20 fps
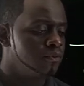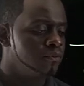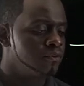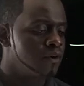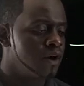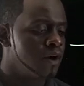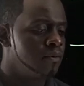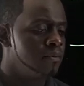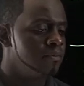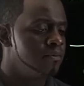
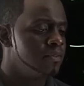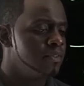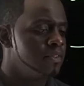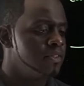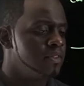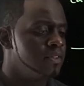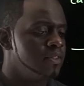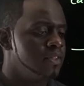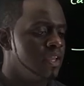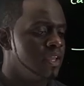from
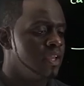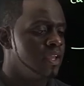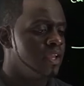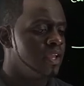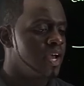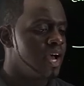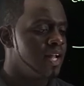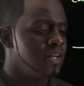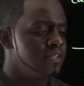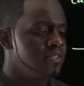the
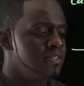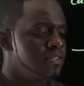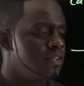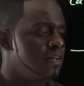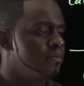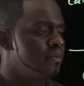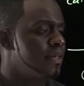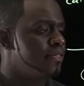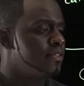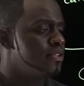
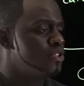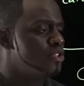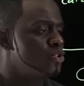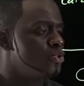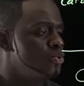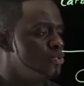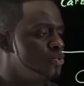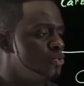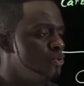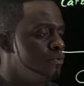calcium and the
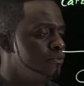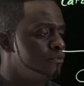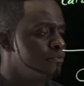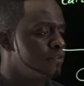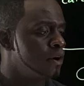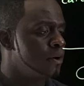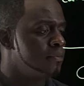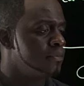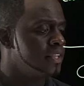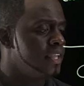2
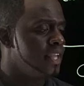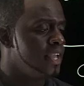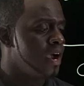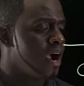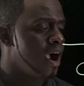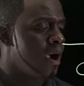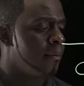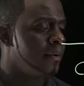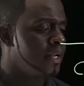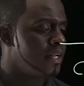from the
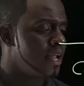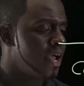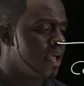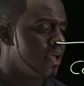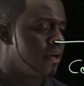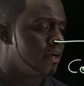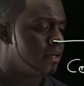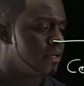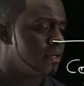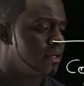carbonate
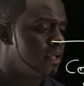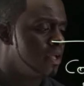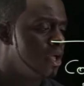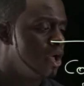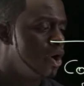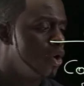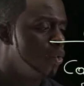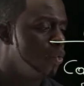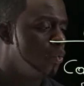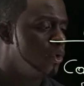ion,
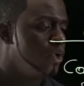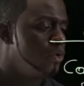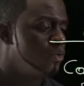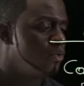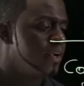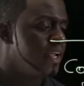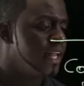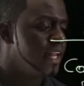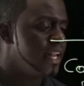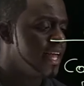we
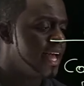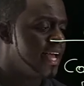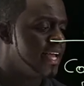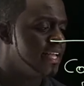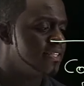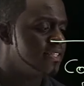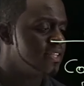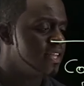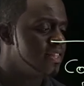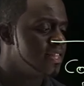
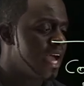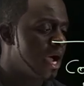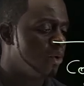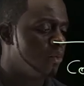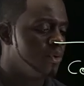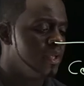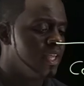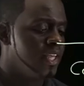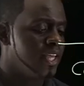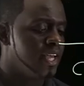realize that
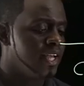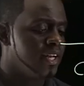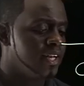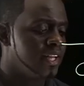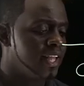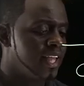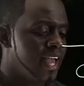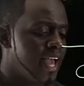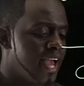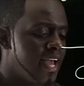we
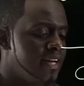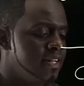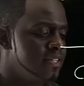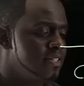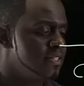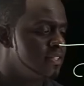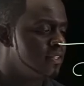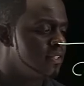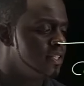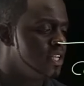can
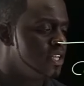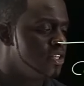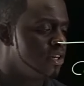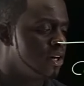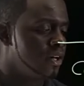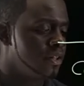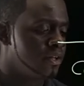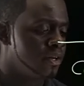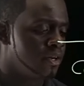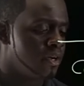cancel each
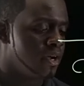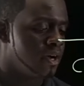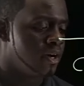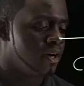other